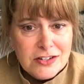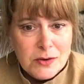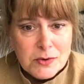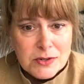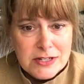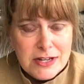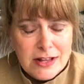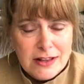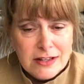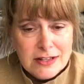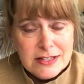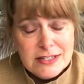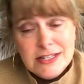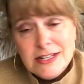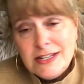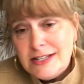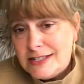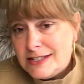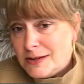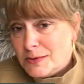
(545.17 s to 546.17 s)
They were telling the
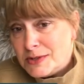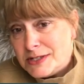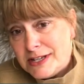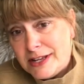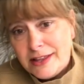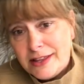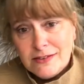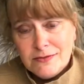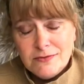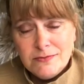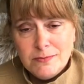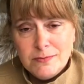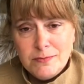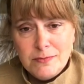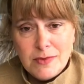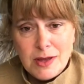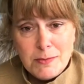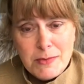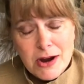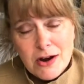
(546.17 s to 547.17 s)
CDC was telling
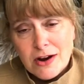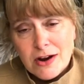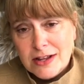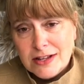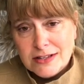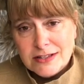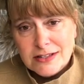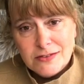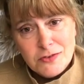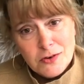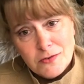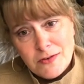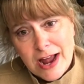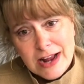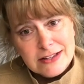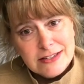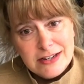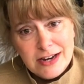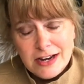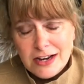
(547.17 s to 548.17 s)
Americans if you're
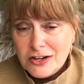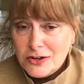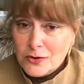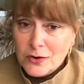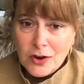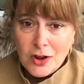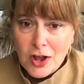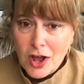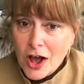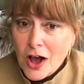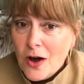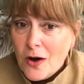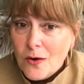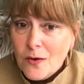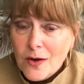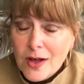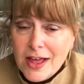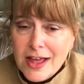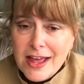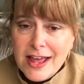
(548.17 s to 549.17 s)
vaccinated, you can
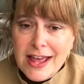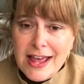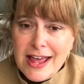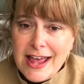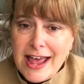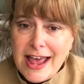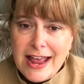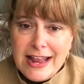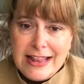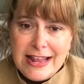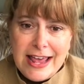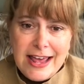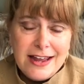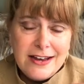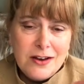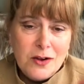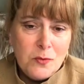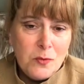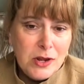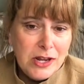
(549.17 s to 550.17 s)
go. And
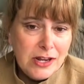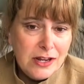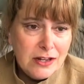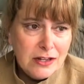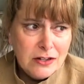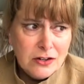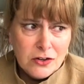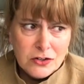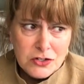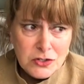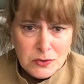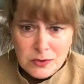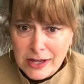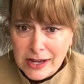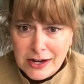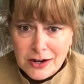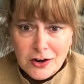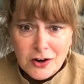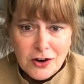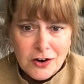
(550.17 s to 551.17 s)
then a week or two
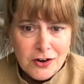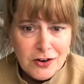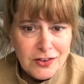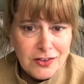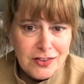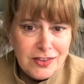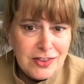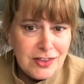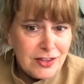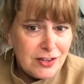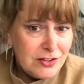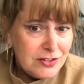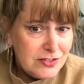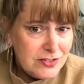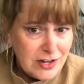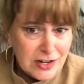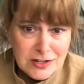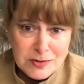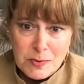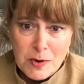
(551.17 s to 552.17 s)
later, the
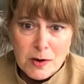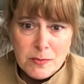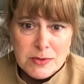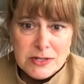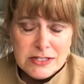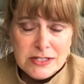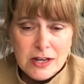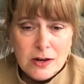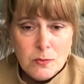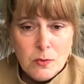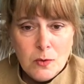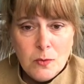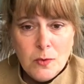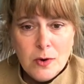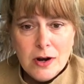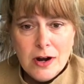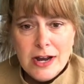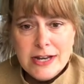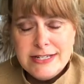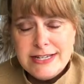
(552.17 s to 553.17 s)
State Department said, well,
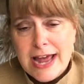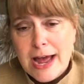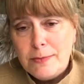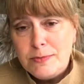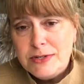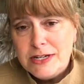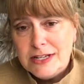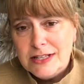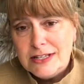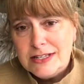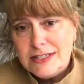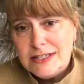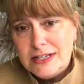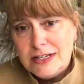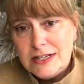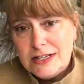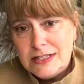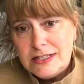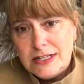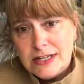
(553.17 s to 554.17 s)
we're adapting the
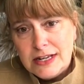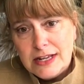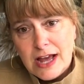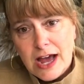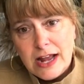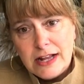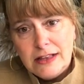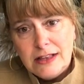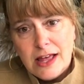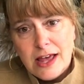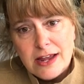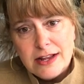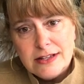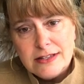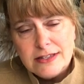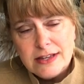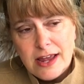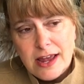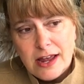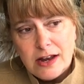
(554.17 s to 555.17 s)
CDC
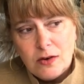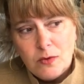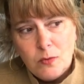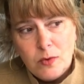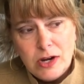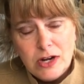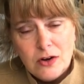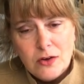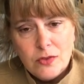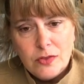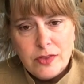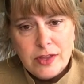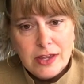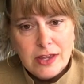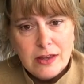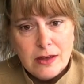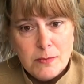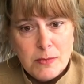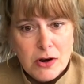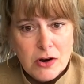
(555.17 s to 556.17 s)
guidelines and we don't
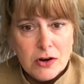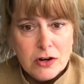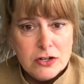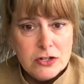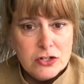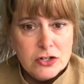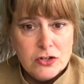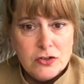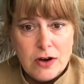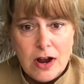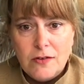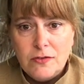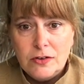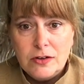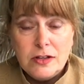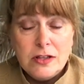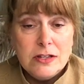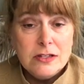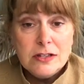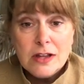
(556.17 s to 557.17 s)
think Americans should travel
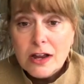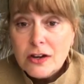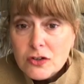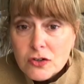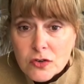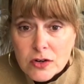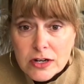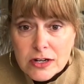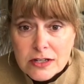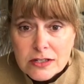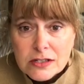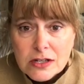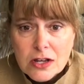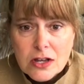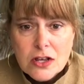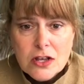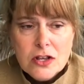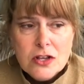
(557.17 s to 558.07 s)
to these countries.